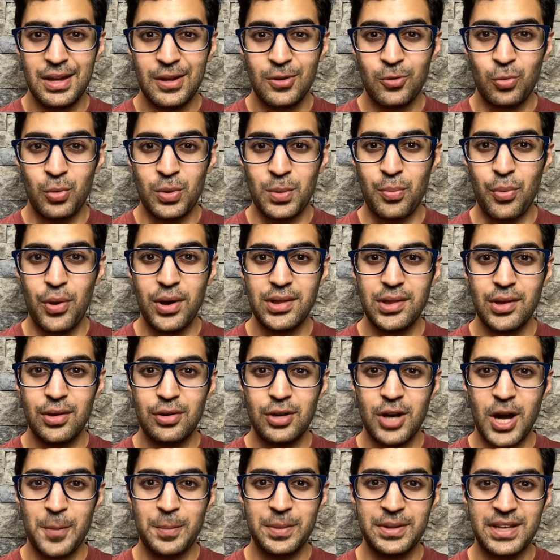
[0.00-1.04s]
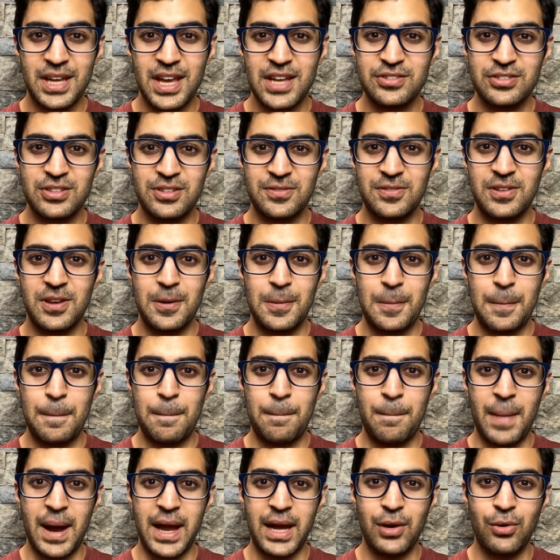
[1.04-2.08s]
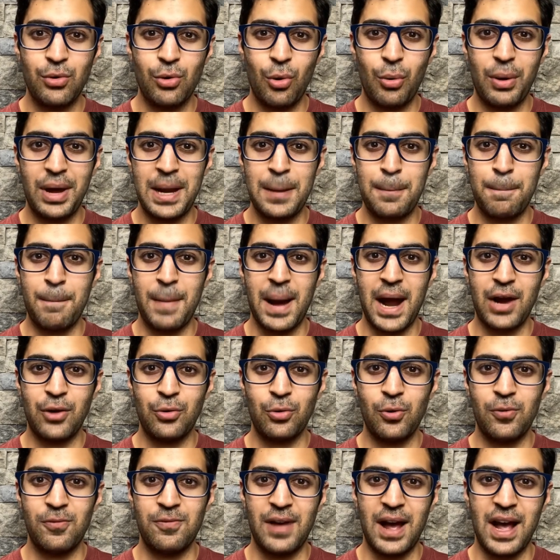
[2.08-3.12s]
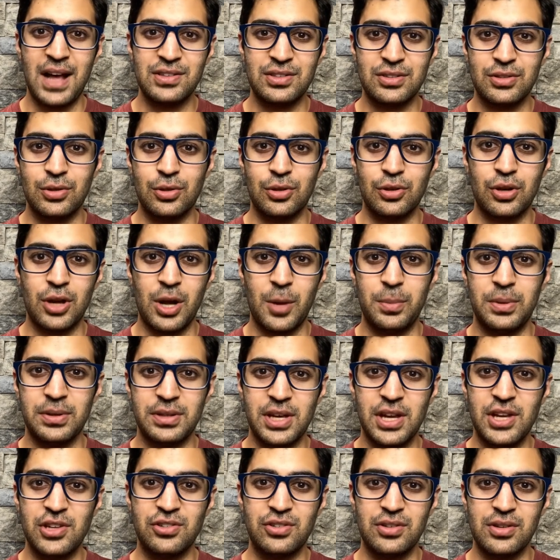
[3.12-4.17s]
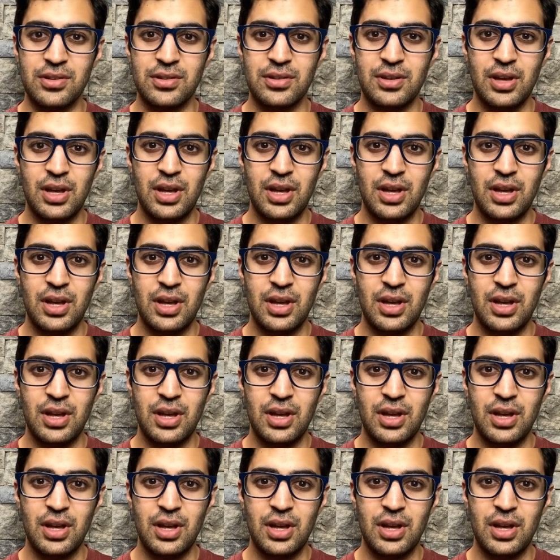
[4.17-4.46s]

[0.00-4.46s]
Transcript: We break down complications via micro and macrovascular complications.